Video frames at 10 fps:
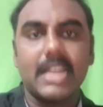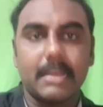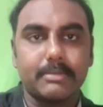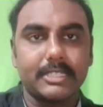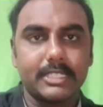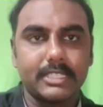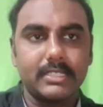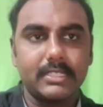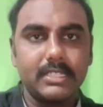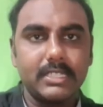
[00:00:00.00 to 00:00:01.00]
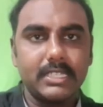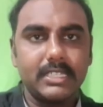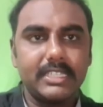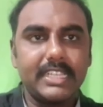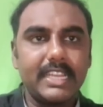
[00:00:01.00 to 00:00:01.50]
abscess
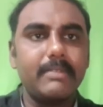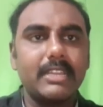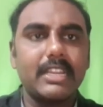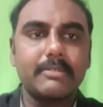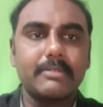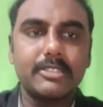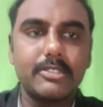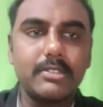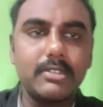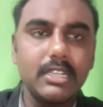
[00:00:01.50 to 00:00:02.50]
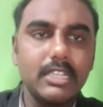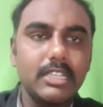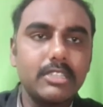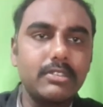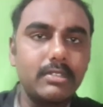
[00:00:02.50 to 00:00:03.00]
cerebellar abscess. So,
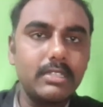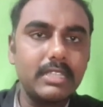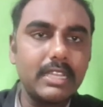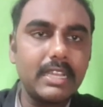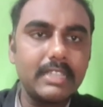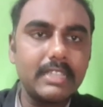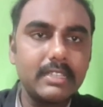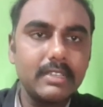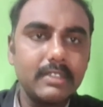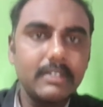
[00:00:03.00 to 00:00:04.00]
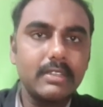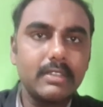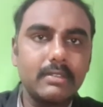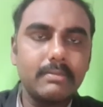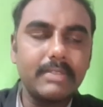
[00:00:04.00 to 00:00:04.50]
so the
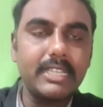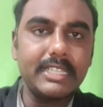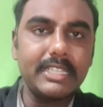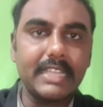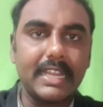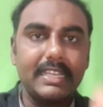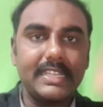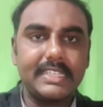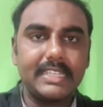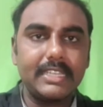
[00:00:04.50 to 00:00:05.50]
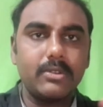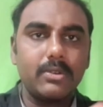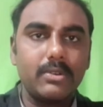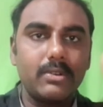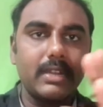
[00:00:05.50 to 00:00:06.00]
means it can easily
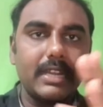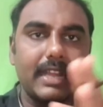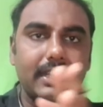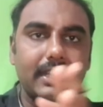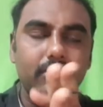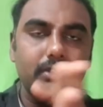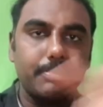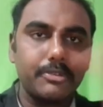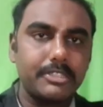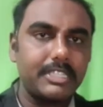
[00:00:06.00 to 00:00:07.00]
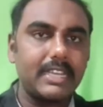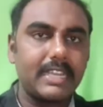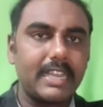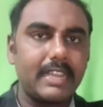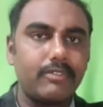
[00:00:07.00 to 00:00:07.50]
go and enter into the posterior
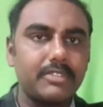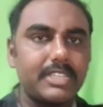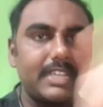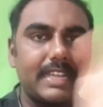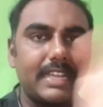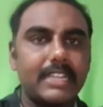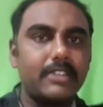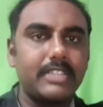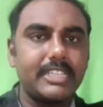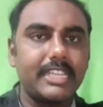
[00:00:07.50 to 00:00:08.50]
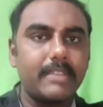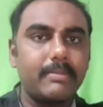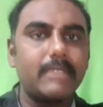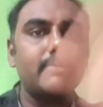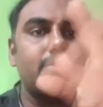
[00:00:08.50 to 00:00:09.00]
cranial fossa, enter into the
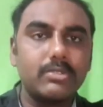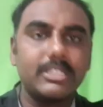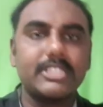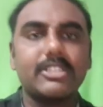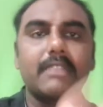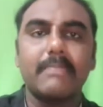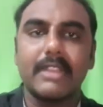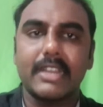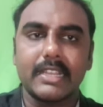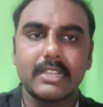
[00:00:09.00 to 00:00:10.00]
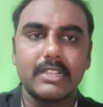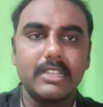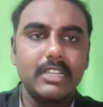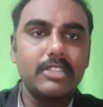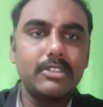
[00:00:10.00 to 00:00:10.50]
cerebellum through the Trotman triangle.
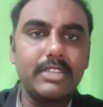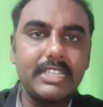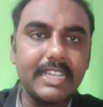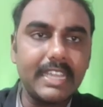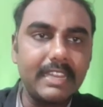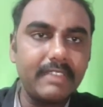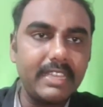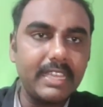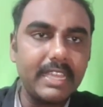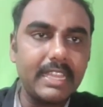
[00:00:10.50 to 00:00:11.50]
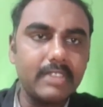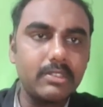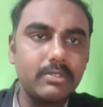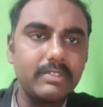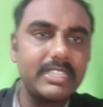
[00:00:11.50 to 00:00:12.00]
So, it is again a weak area
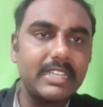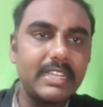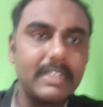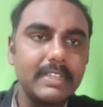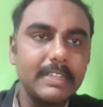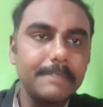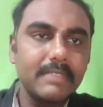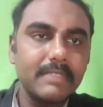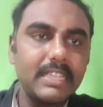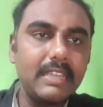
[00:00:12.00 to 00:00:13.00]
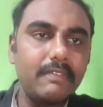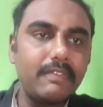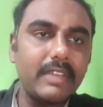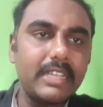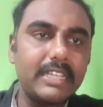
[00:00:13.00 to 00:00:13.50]
through which the
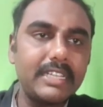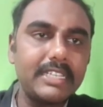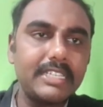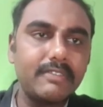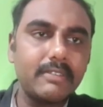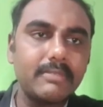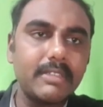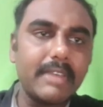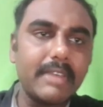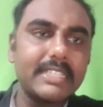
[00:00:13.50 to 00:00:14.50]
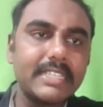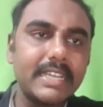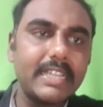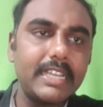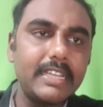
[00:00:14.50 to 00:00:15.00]
infections from the
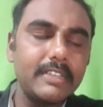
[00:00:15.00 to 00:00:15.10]
mastoid